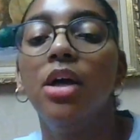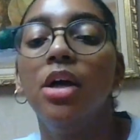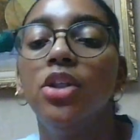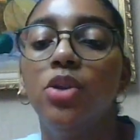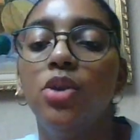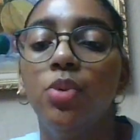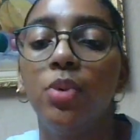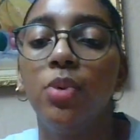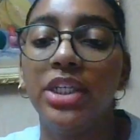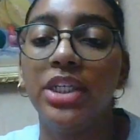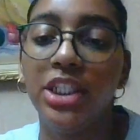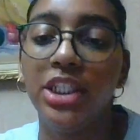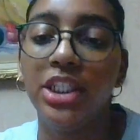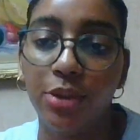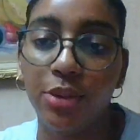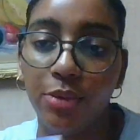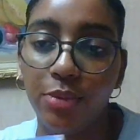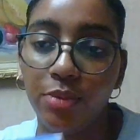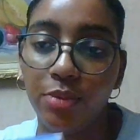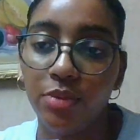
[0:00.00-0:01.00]

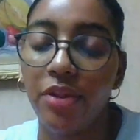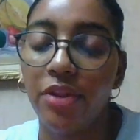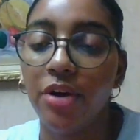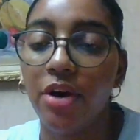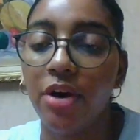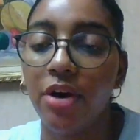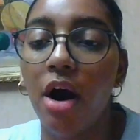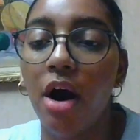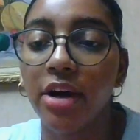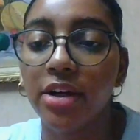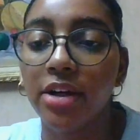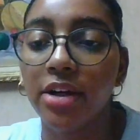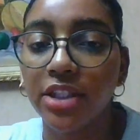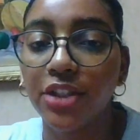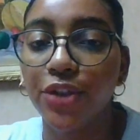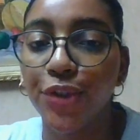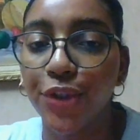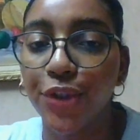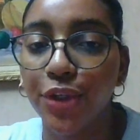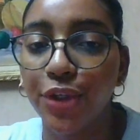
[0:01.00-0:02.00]
22. The heart and
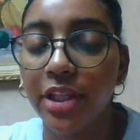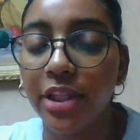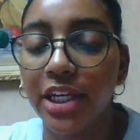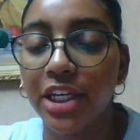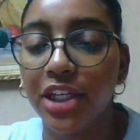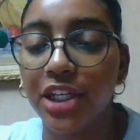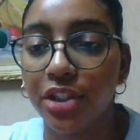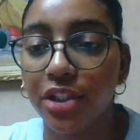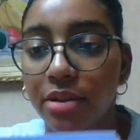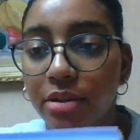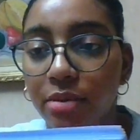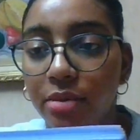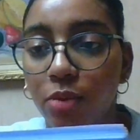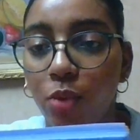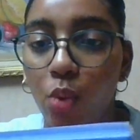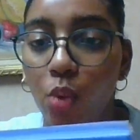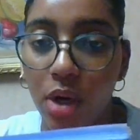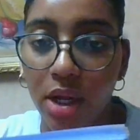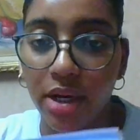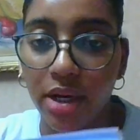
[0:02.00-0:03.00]
circulation.
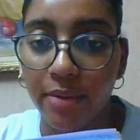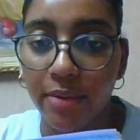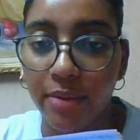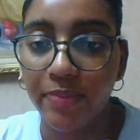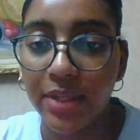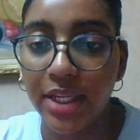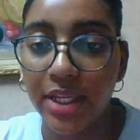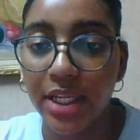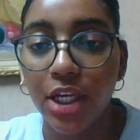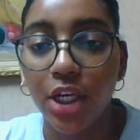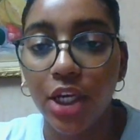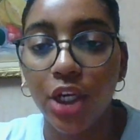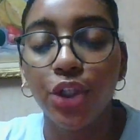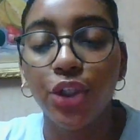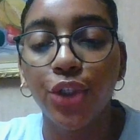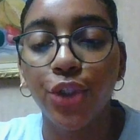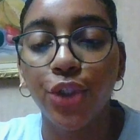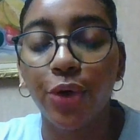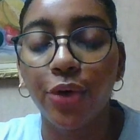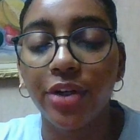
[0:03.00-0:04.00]
1.
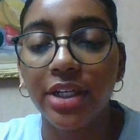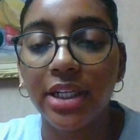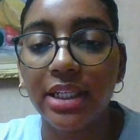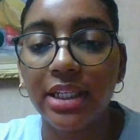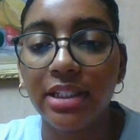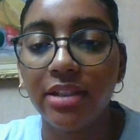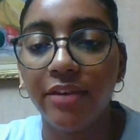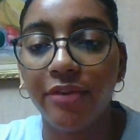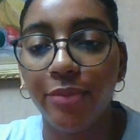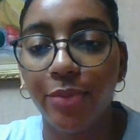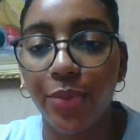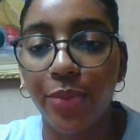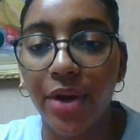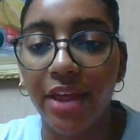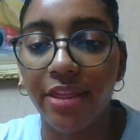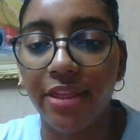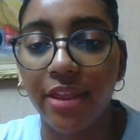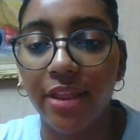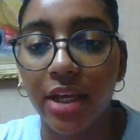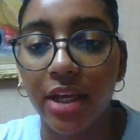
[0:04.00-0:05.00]
Shortness of
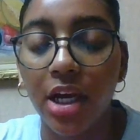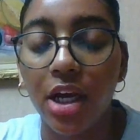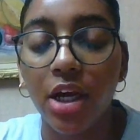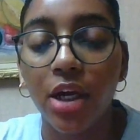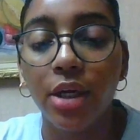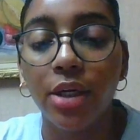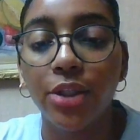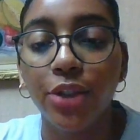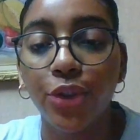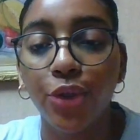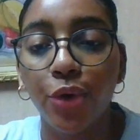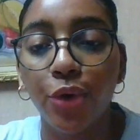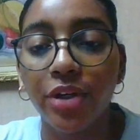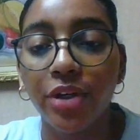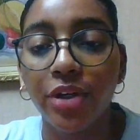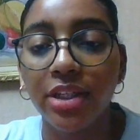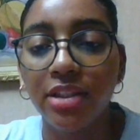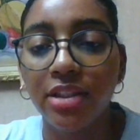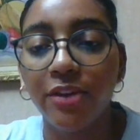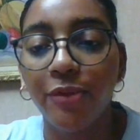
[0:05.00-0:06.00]
breath.
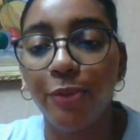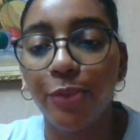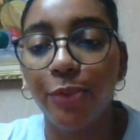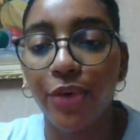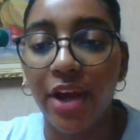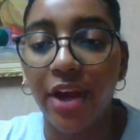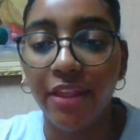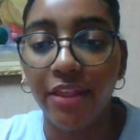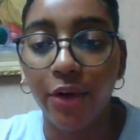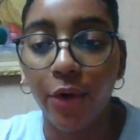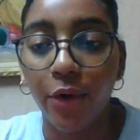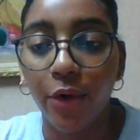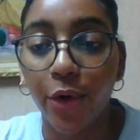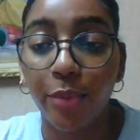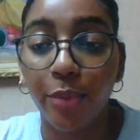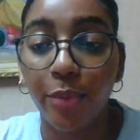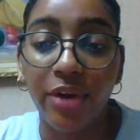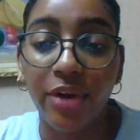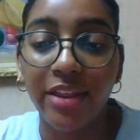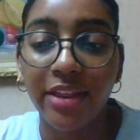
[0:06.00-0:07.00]
Shortness of breath or
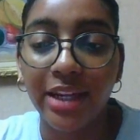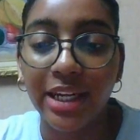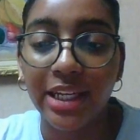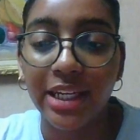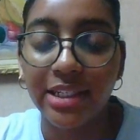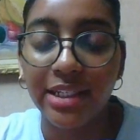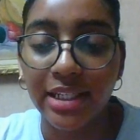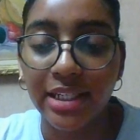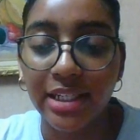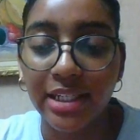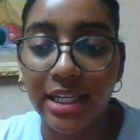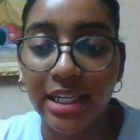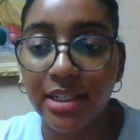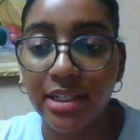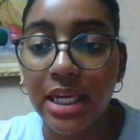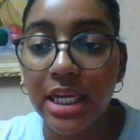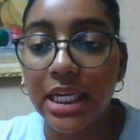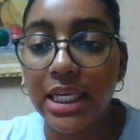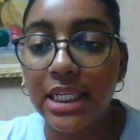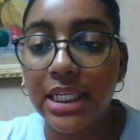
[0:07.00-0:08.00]
breathlessness
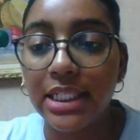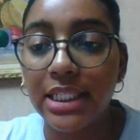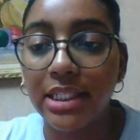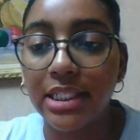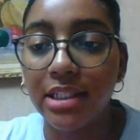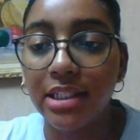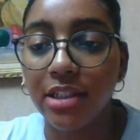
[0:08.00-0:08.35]
is